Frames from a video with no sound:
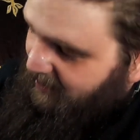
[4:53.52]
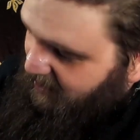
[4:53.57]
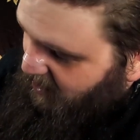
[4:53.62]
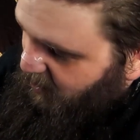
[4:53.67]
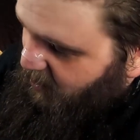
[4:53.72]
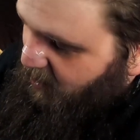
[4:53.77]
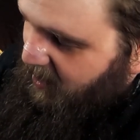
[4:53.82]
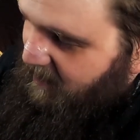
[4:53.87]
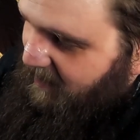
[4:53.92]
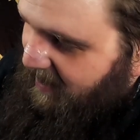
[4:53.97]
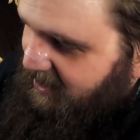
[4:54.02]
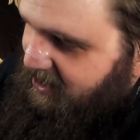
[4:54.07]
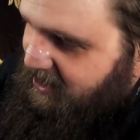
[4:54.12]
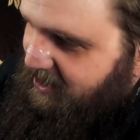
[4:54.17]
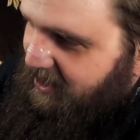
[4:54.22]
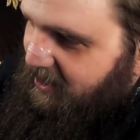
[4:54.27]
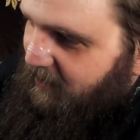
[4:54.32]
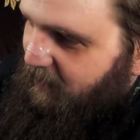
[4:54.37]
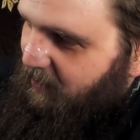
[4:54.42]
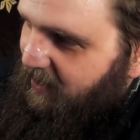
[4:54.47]
who we
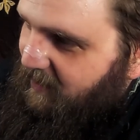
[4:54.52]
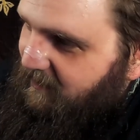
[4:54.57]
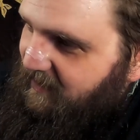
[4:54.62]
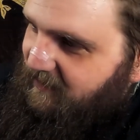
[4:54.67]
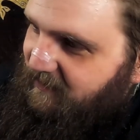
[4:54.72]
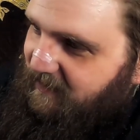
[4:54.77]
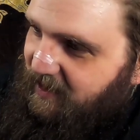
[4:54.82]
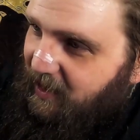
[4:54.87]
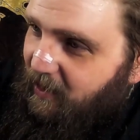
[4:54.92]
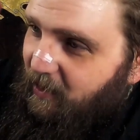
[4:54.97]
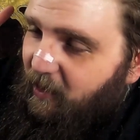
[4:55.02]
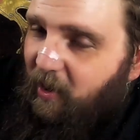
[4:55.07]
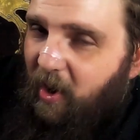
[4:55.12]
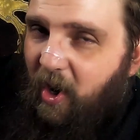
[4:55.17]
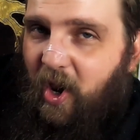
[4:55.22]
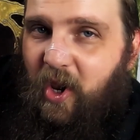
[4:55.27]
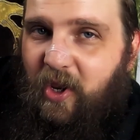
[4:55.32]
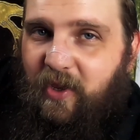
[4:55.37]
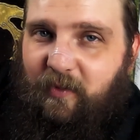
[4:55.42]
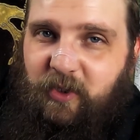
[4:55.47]
mentioned in the previous video,
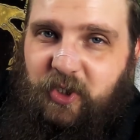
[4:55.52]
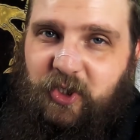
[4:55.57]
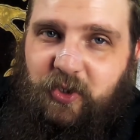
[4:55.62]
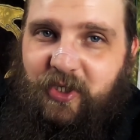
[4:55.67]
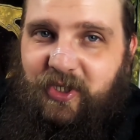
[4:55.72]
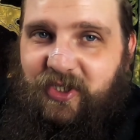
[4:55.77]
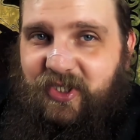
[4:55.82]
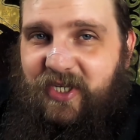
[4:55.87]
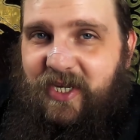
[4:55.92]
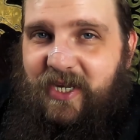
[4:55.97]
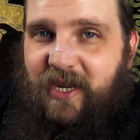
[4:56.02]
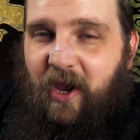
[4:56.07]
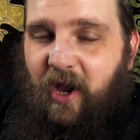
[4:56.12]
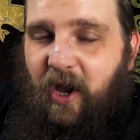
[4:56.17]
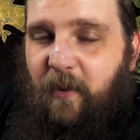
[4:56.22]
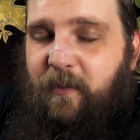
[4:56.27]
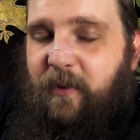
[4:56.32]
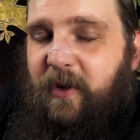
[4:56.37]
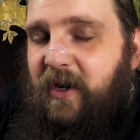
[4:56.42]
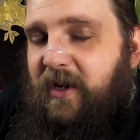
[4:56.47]
which you can see
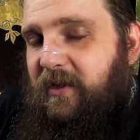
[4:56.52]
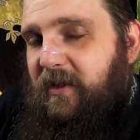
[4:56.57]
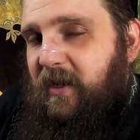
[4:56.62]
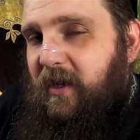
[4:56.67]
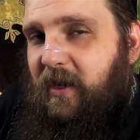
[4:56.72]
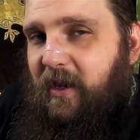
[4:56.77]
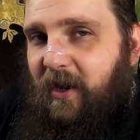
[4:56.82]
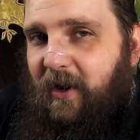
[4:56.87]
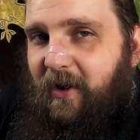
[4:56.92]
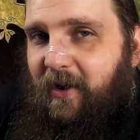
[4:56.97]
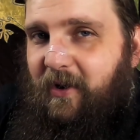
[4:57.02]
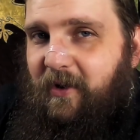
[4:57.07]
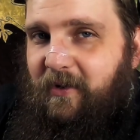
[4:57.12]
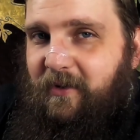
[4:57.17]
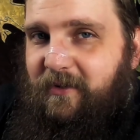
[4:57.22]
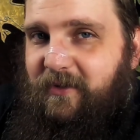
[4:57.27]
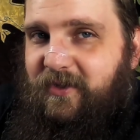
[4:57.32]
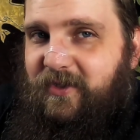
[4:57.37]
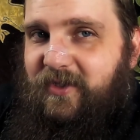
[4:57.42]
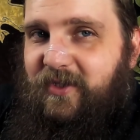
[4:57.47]
up in the
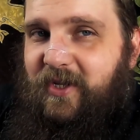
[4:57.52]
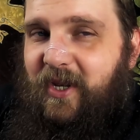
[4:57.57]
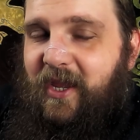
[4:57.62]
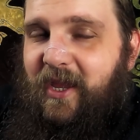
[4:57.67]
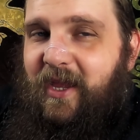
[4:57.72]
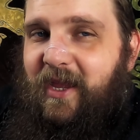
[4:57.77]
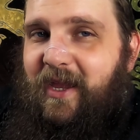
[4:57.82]
cards,